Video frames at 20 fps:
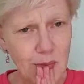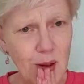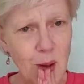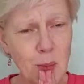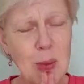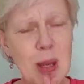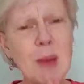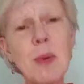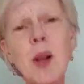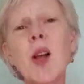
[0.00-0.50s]

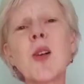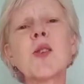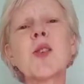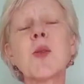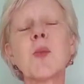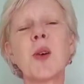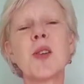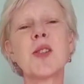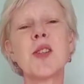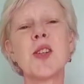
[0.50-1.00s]
people also
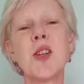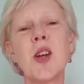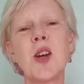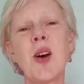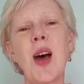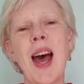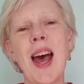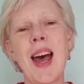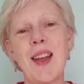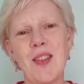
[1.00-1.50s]
want to know,
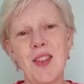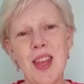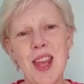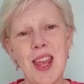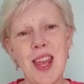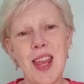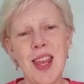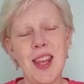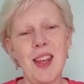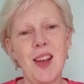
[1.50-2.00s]

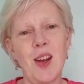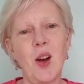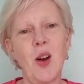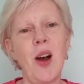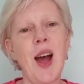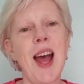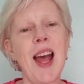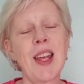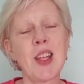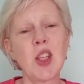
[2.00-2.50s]

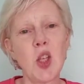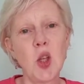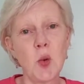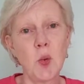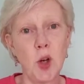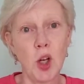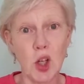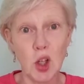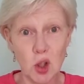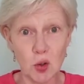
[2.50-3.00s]
are you
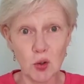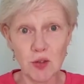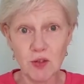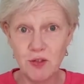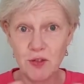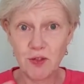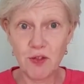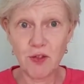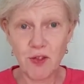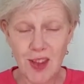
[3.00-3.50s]
a good
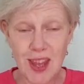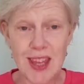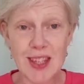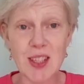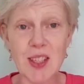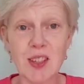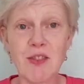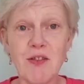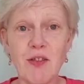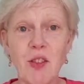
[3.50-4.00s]
fit
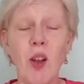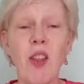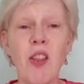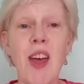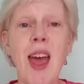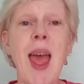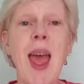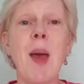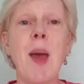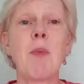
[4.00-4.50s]
for
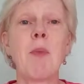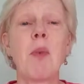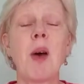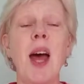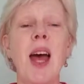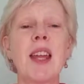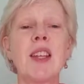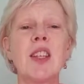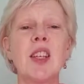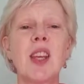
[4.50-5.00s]
them?
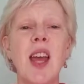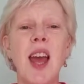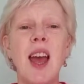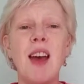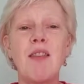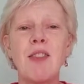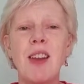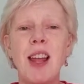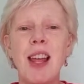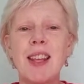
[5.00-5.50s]
Do you have
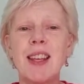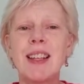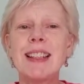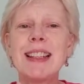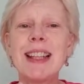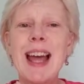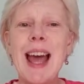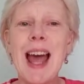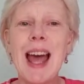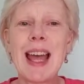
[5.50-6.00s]
like
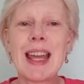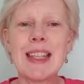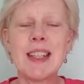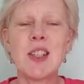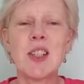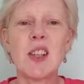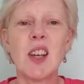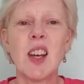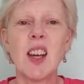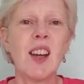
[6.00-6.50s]
aligned
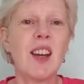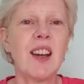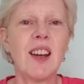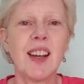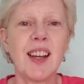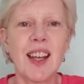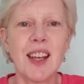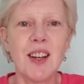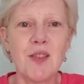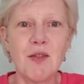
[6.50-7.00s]

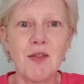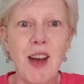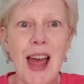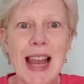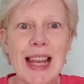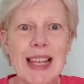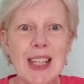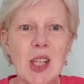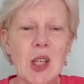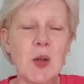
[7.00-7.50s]
kind of
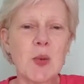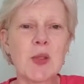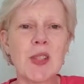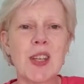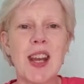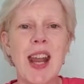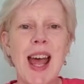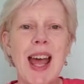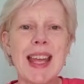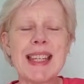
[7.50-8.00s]
values and
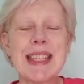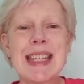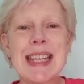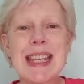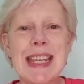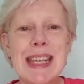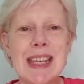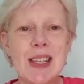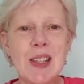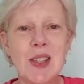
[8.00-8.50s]

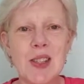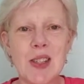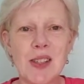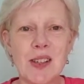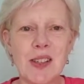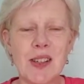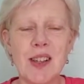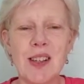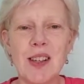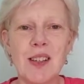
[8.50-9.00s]
ideas
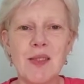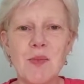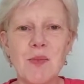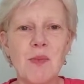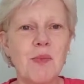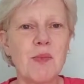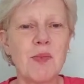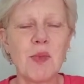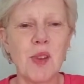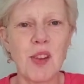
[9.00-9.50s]
and
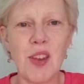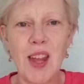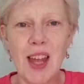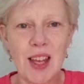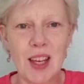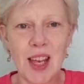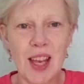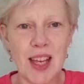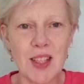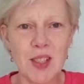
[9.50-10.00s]
that
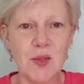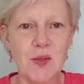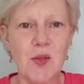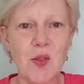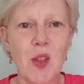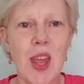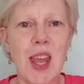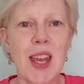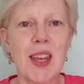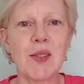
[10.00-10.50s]
kind of
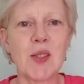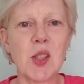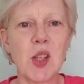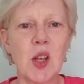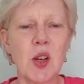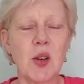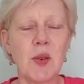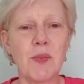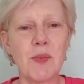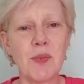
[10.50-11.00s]
thing?
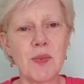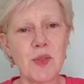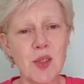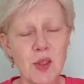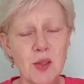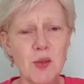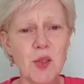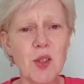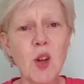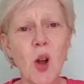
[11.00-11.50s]
So
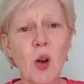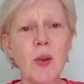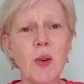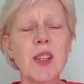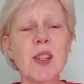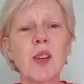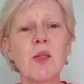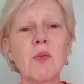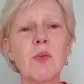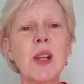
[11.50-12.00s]
stories,
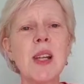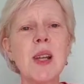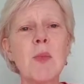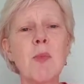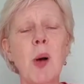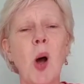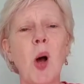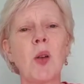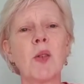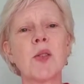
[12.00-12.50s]
really
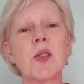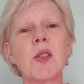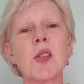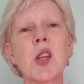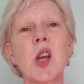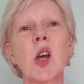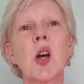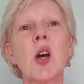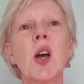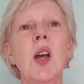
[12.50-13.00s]
important.
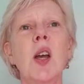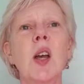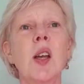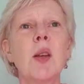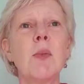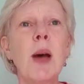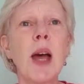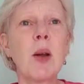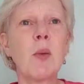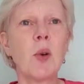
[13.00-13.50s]
So you
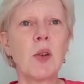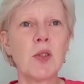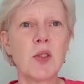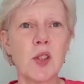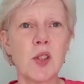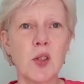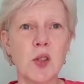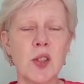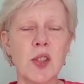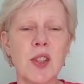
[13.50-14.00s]
might want to
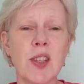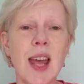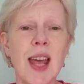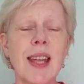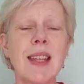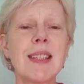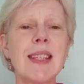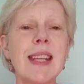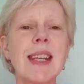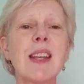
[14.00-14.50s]
just start
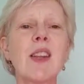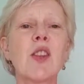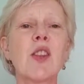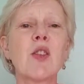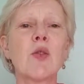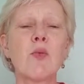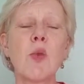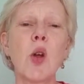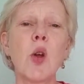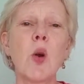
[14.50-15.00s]
digging
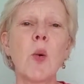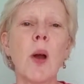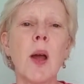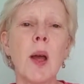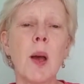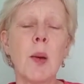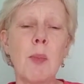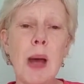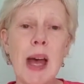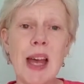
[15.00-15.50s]
through
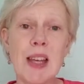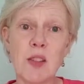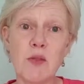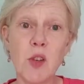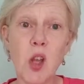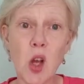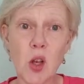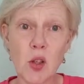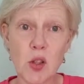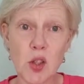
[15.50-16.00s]
parts of
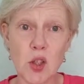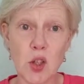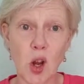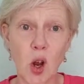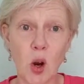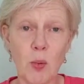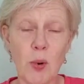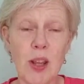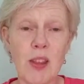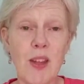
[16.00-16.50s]
your
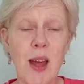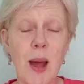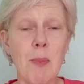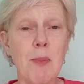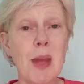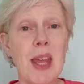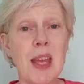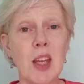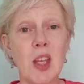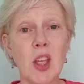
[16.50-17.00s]
story that
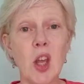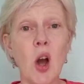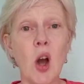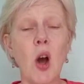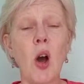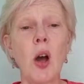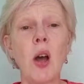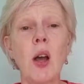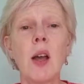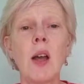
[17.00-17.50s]
make your